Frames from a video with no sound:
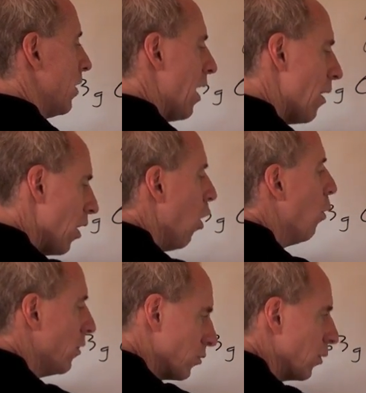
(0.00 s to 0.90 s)
Look how I
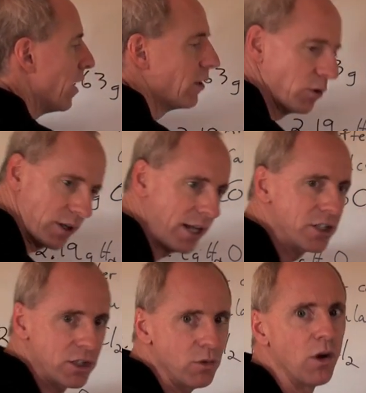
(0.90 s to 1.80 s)
always write those
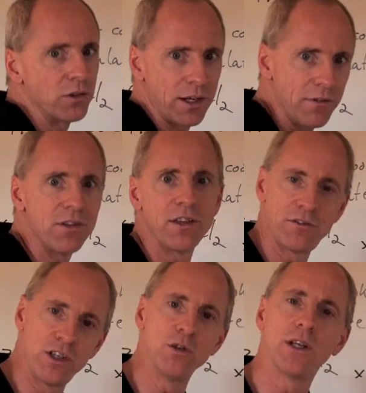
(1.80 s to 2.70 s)
H2Os and
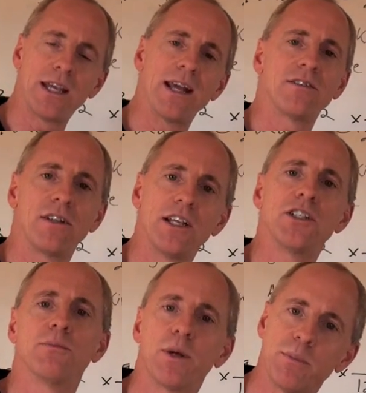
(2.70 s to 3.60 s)
everything for unit
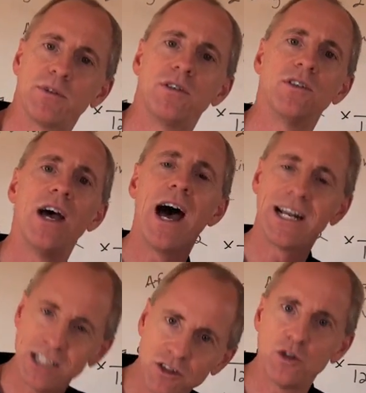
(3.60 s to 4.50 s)
cancellation purposes.
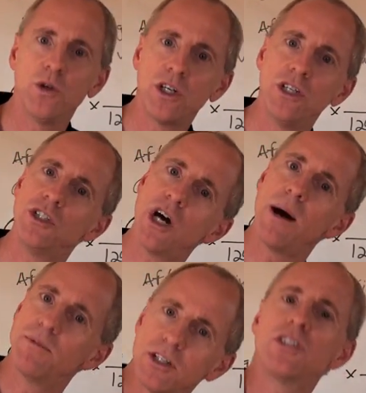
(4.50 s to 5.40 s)
I just do a good
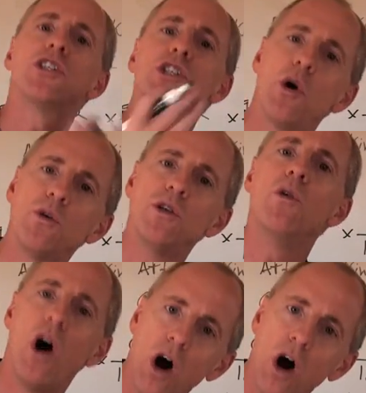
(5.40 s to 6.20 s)
job just to show you